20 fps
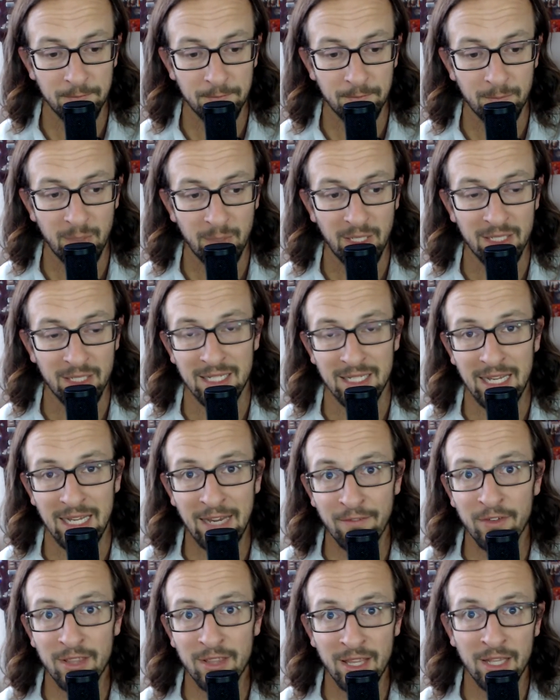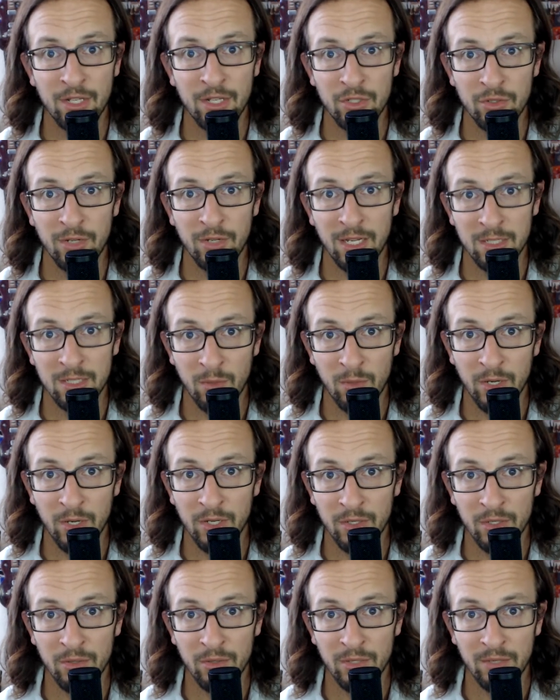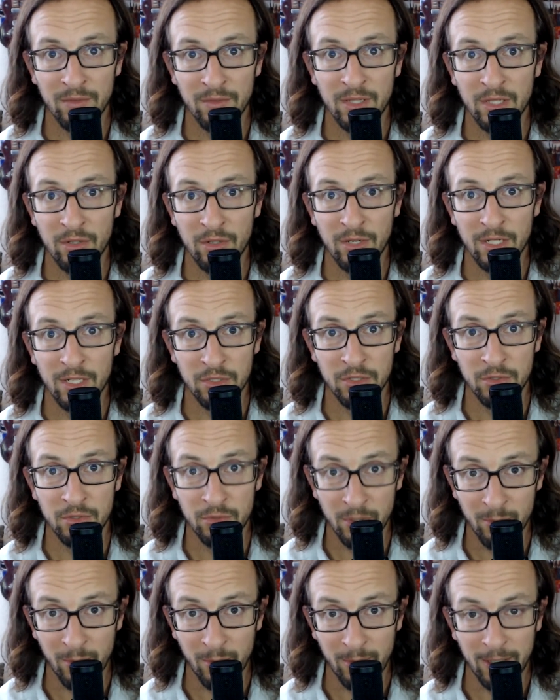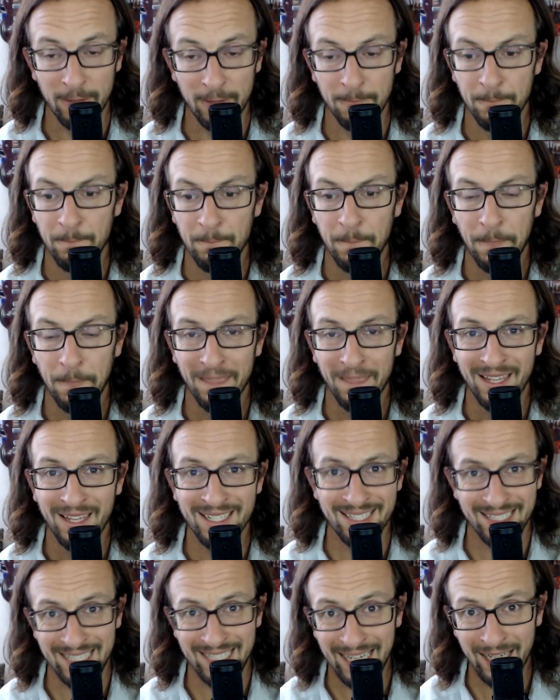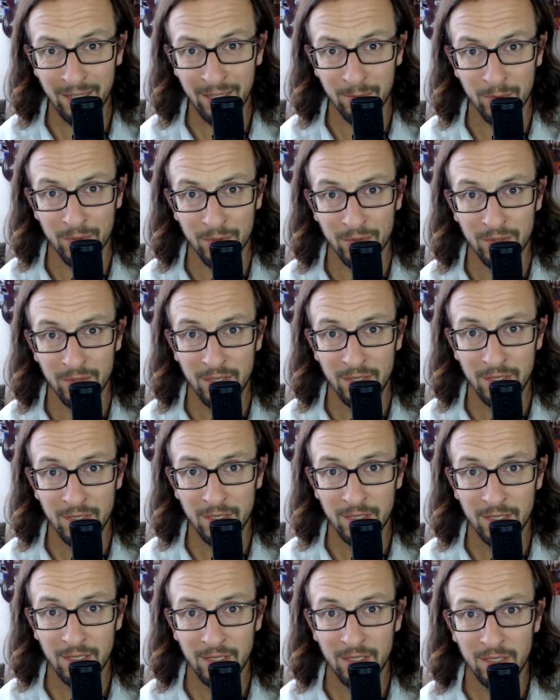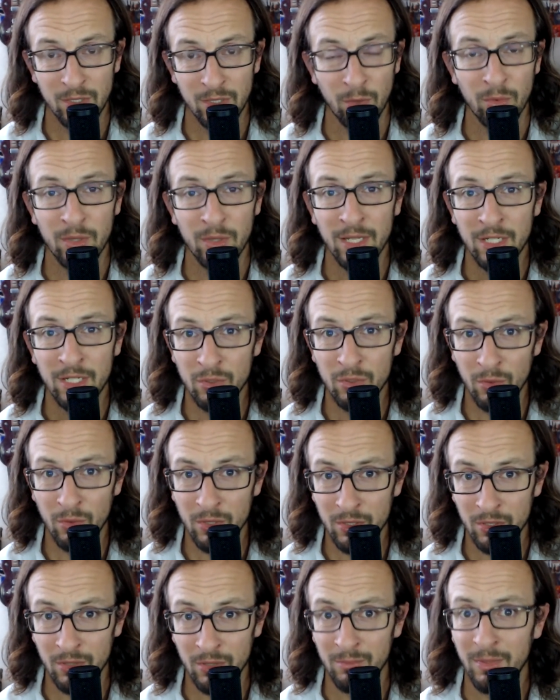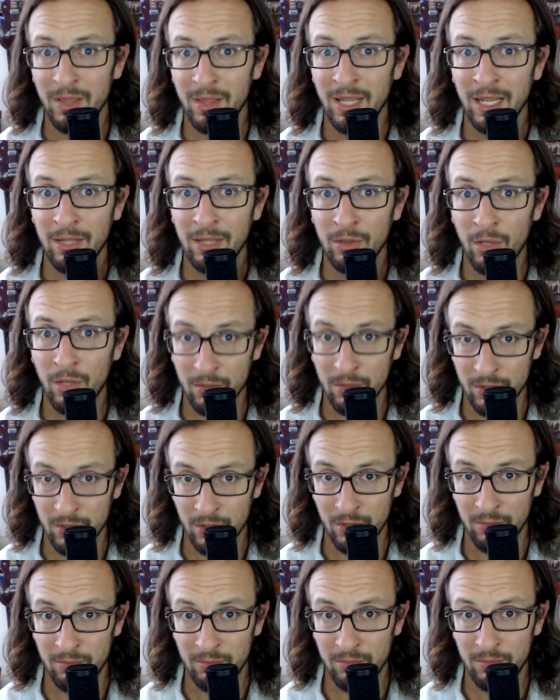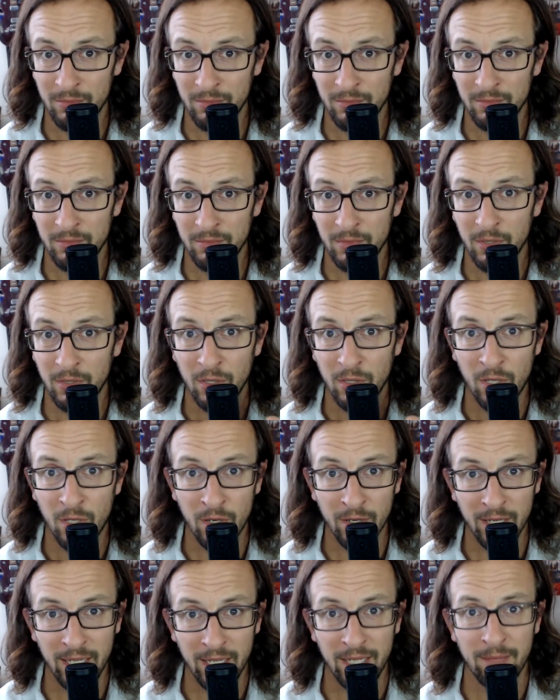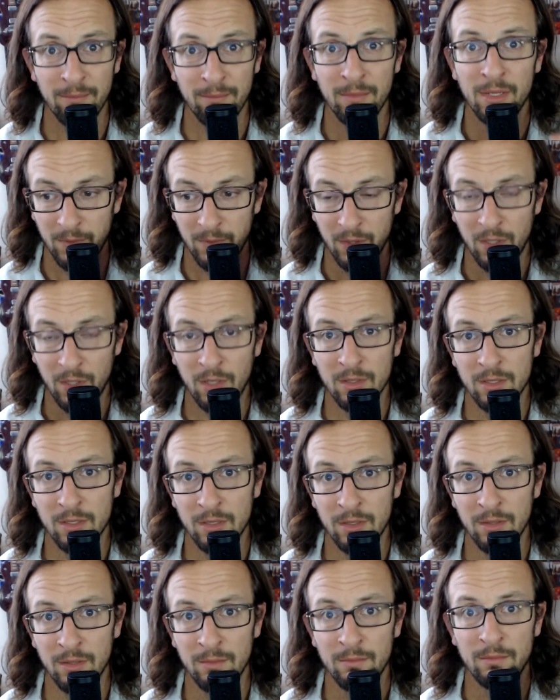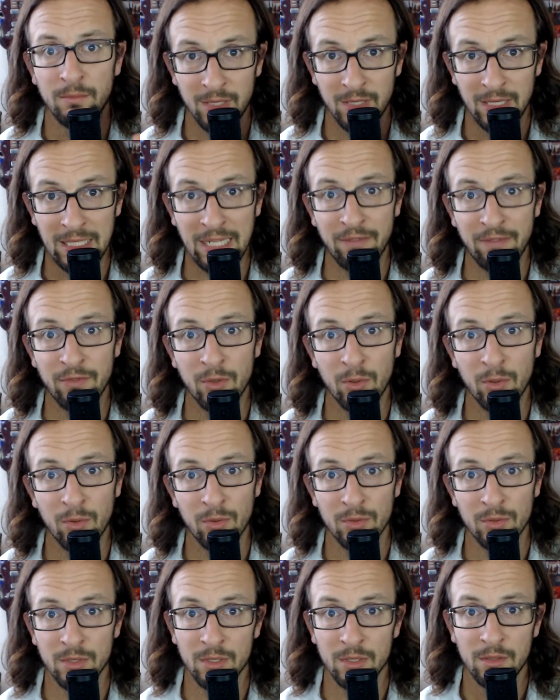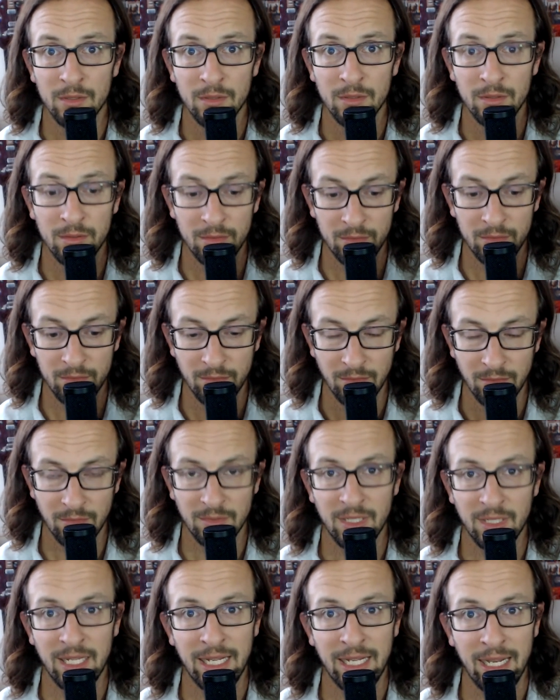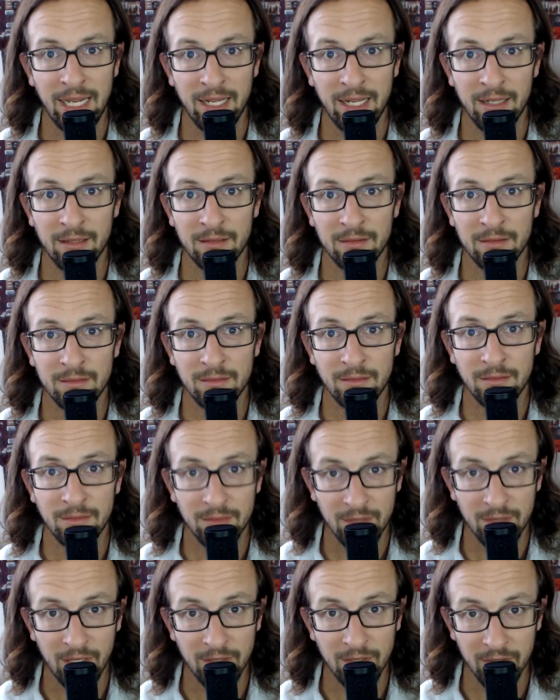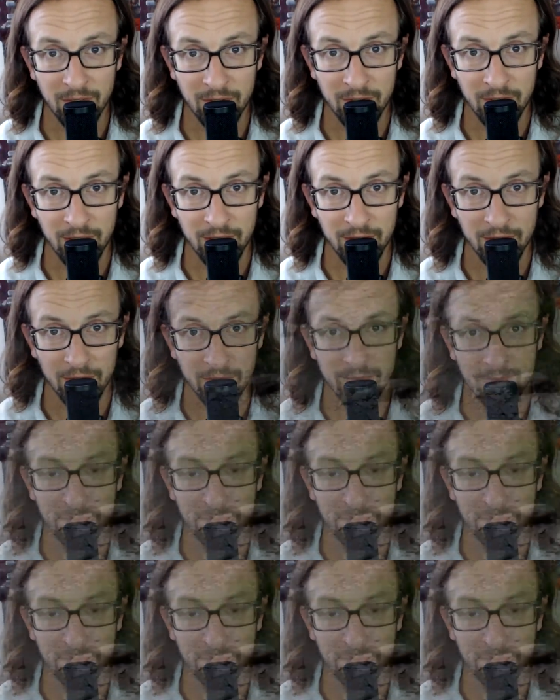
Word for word: Because everything that you guys want to do and everything you guys dream about is attainable. Don't think short term, think long term. Long game, long term, life goals. Get at it. I'll talk to you guys soon.